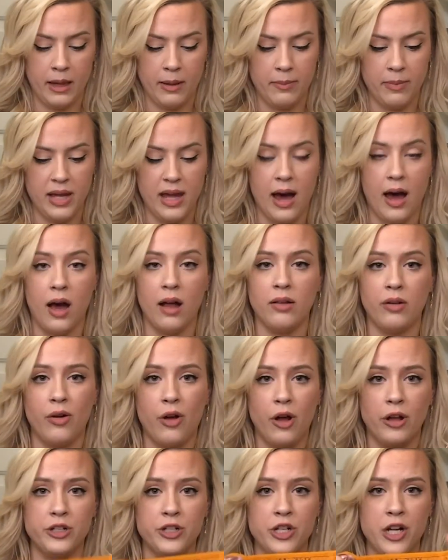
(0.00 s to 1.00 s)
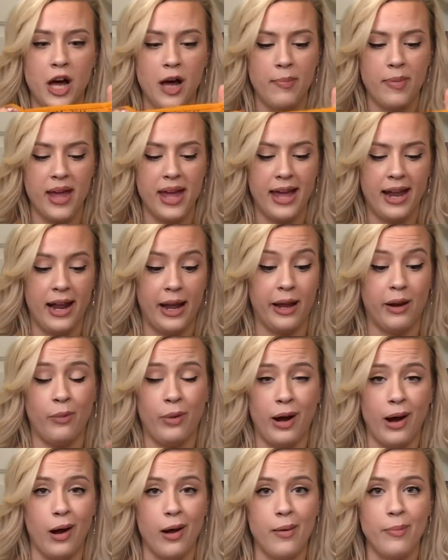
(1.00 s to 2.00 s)
But yeah, a little halter top, and I can
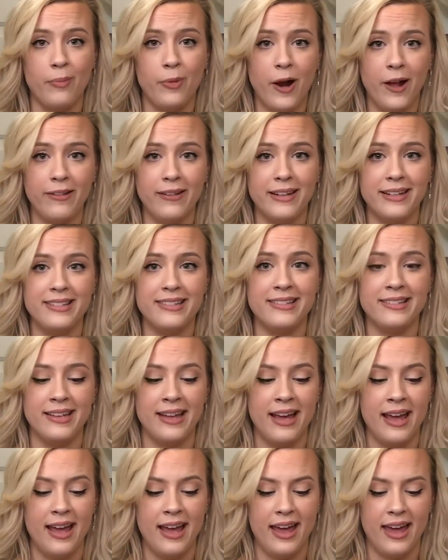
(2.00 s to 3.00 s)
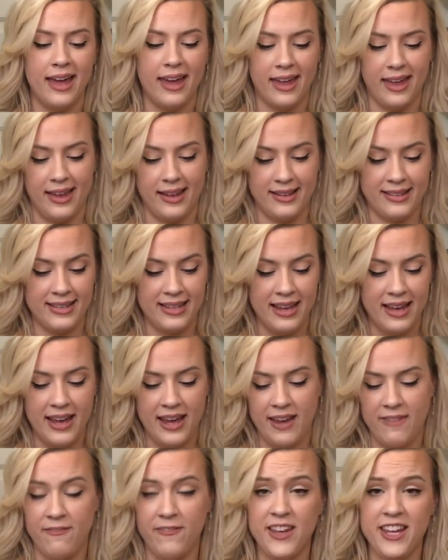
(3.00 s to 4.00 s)
wear it braless, and
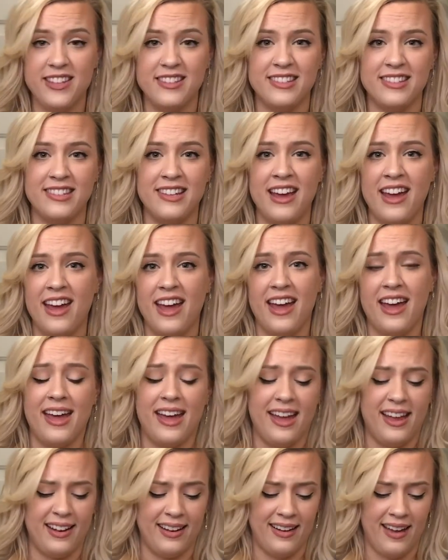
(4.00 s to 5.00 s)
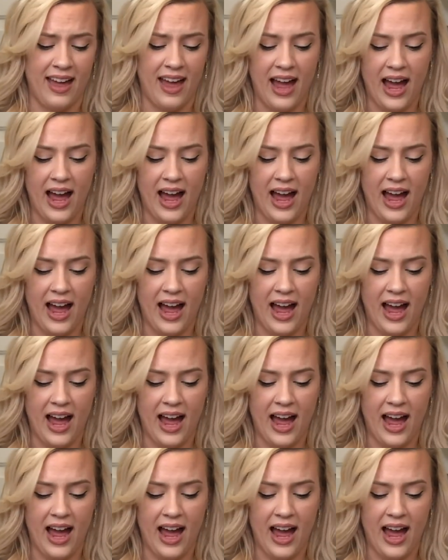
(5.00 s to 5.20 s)
it fits, and